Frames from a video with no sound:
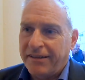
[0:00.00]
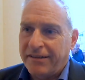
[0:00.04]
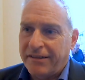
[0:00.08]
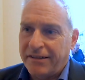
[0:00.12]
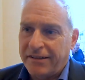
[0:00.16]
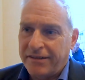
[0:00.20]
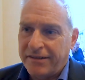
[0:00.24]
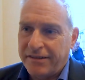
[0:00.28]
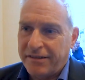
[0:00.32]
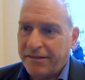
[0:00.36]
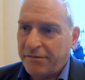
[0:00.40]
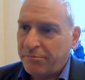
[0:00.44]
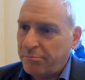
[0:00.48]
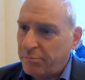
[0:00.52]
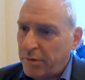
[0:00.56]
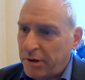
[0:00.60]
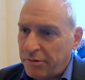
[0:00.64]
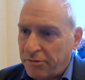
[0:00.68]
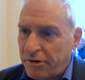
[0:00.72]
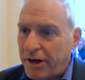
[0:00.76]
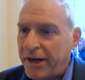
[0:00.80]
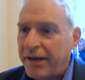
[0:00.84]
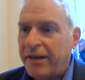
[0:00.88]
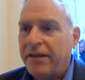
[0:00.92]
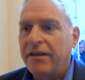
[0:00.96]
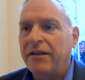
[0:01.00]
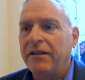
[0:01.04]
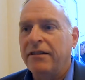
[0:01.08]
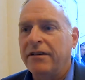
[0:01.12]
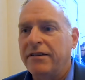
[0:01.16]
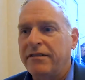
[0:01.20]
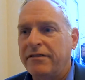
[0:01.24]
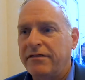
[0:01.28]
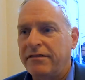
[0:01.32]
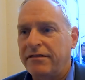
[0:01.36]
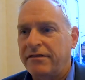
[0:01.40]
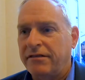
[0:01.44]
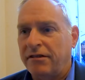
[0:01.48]
This
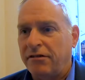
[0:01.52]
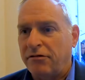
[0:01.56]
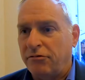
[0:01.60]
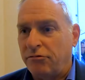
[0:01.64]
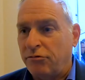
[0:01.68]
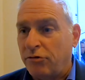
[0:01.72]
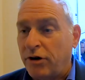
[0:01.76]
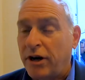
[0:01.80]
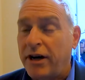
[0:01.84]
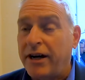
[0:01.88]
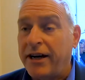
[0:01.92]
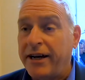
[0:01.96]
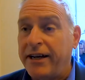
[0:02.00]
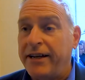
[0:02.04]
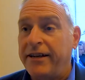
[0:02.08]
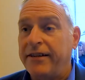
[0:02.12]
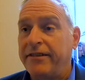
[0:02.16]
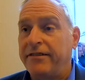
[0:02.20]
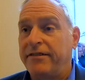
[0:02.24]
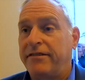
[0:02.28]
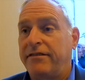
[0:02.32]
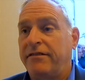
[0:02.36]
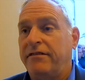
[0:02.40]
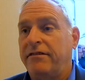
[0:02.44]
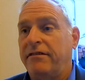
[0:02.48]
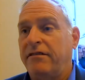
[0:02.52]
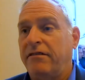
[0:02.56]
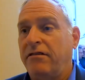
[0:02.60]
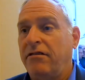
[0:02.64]
miraculous rise